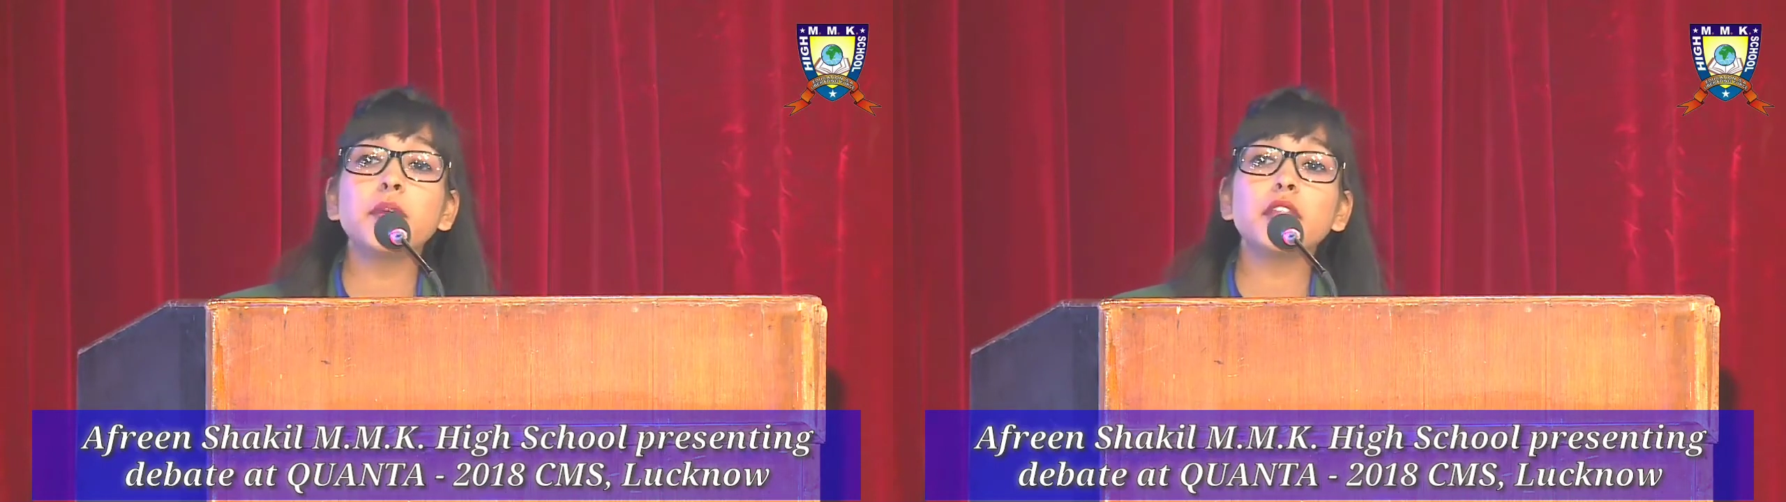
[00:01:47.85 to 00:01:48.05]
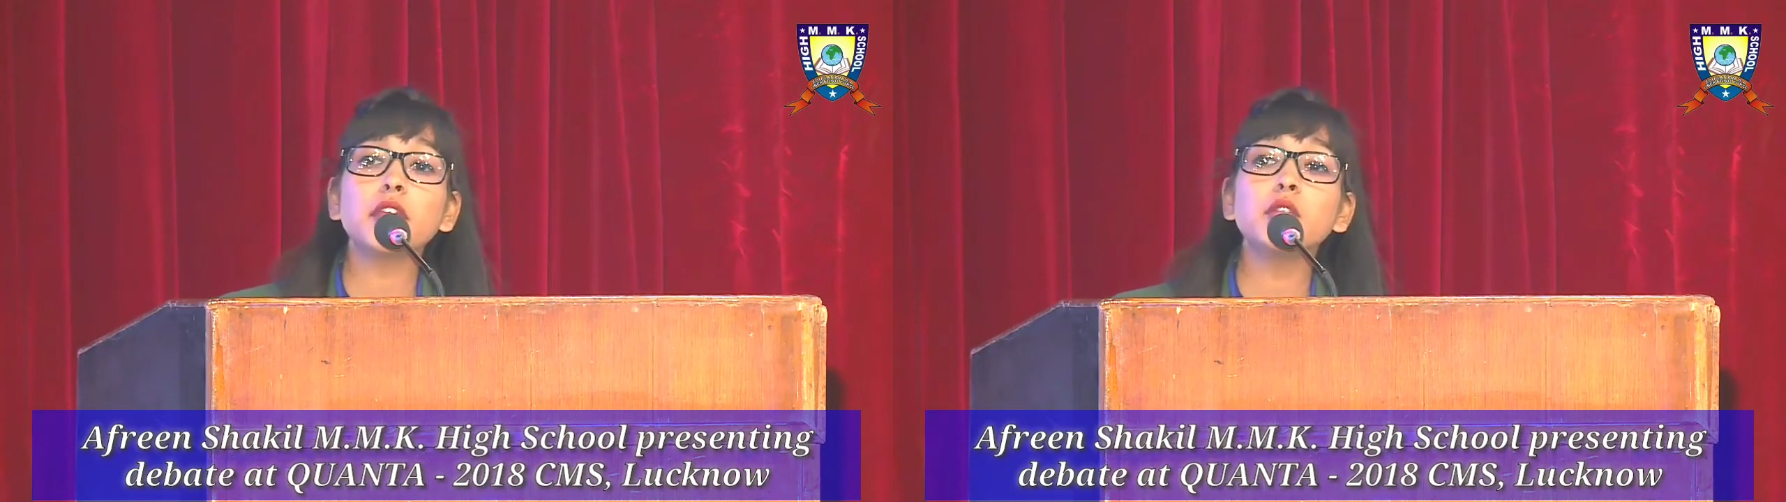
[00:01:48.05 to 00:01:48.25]

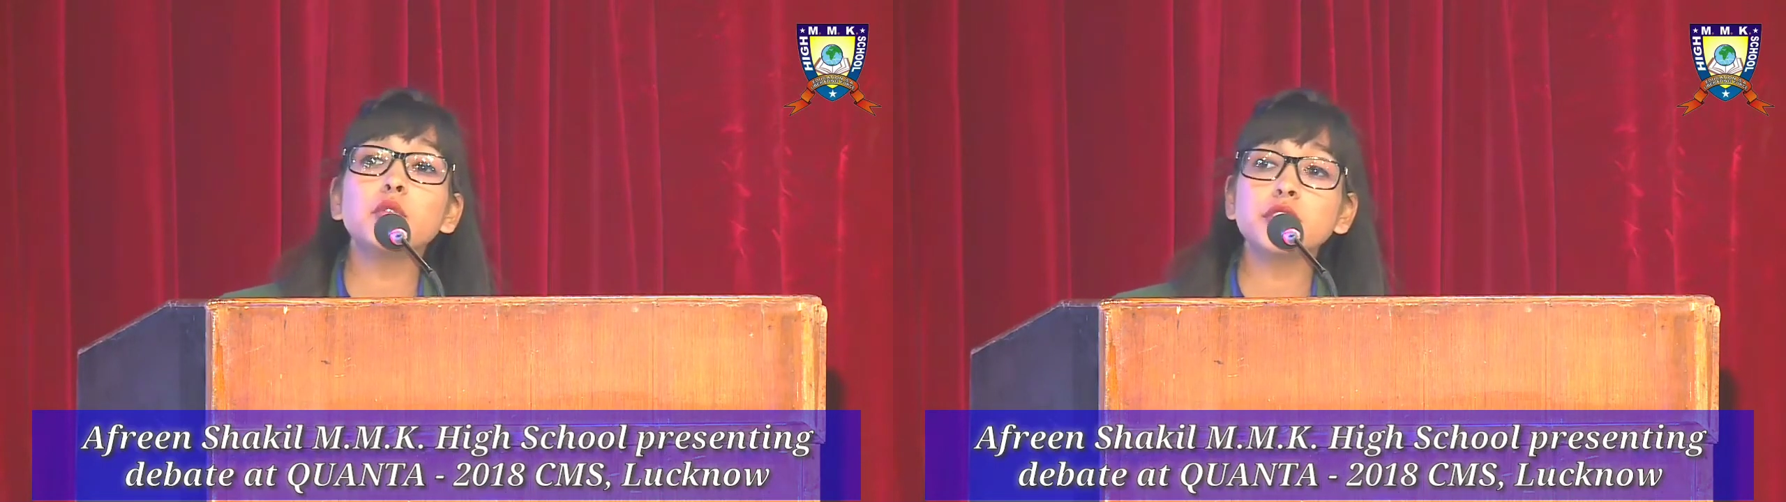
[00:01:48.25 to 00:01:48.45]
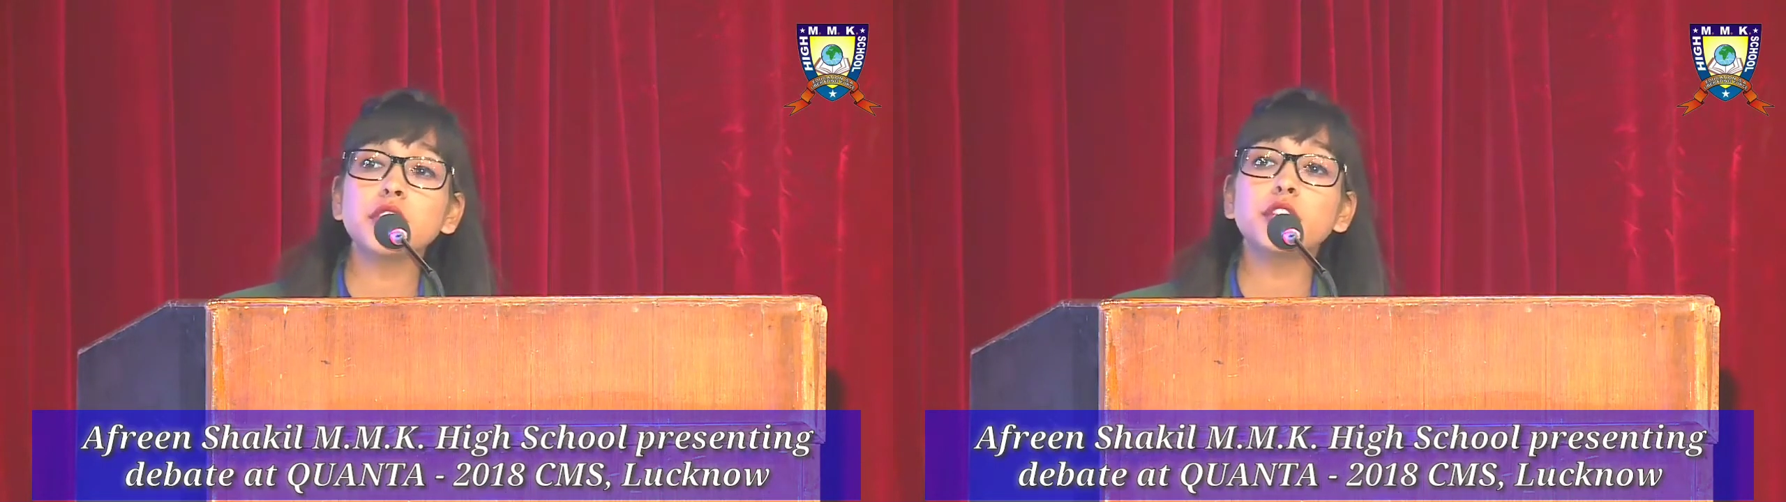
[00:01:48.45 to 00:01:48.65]
are
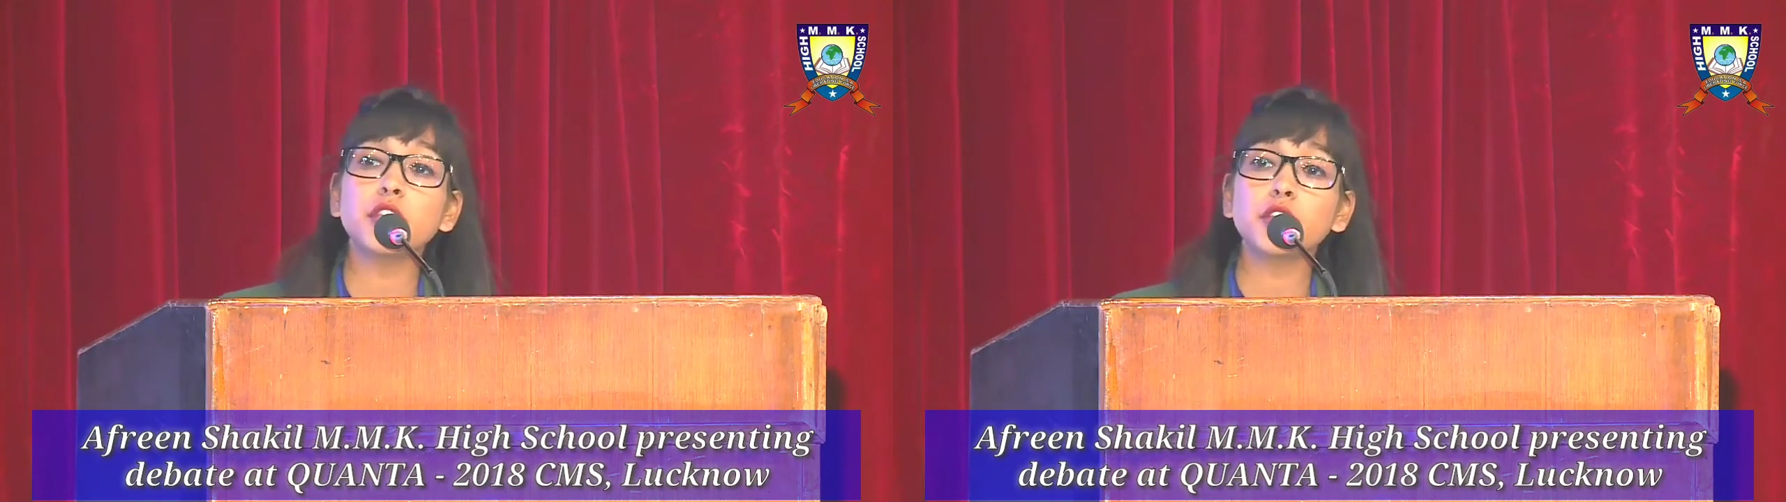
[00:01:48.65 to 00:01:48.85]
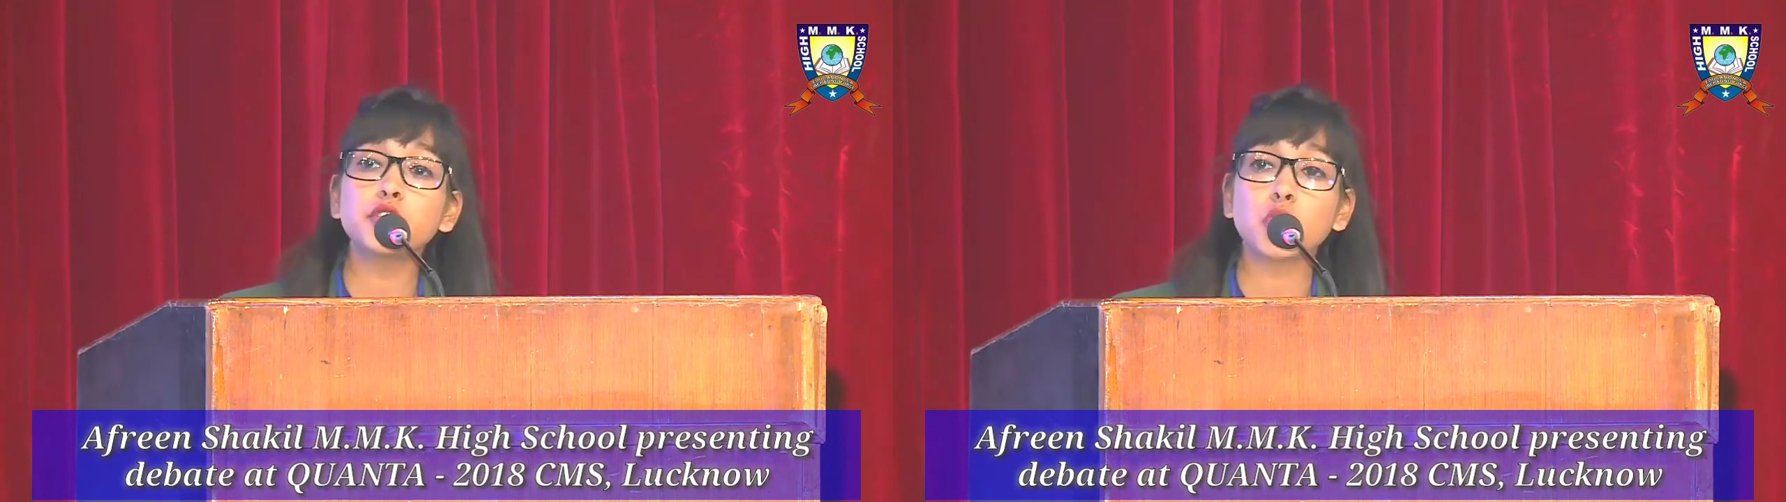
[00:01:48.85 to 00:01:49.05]
losing their
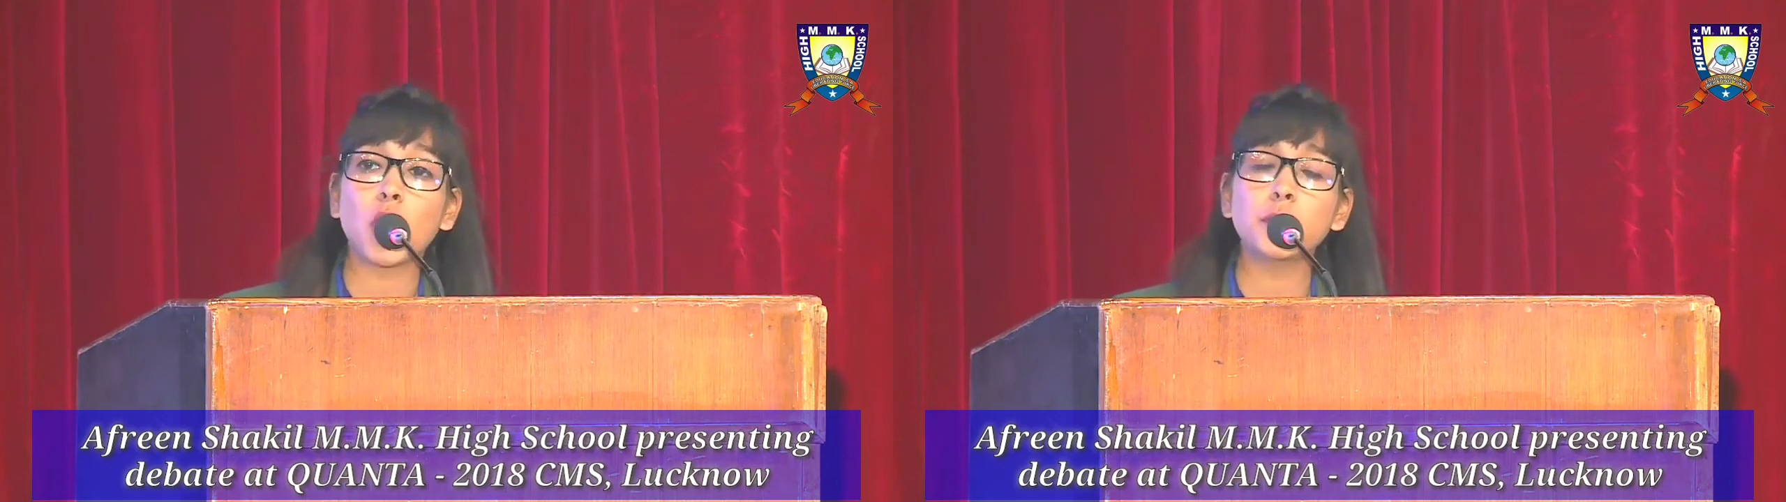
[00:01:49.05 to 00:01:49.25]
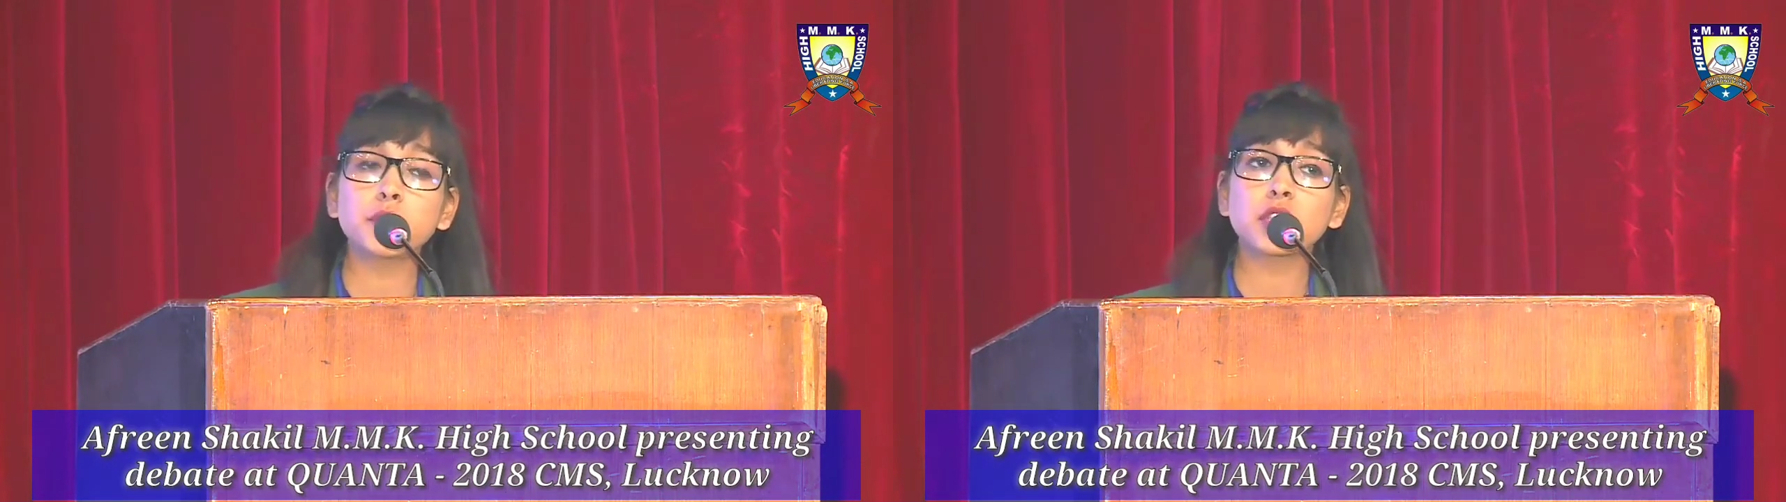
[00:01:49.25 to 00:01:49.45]
jobs.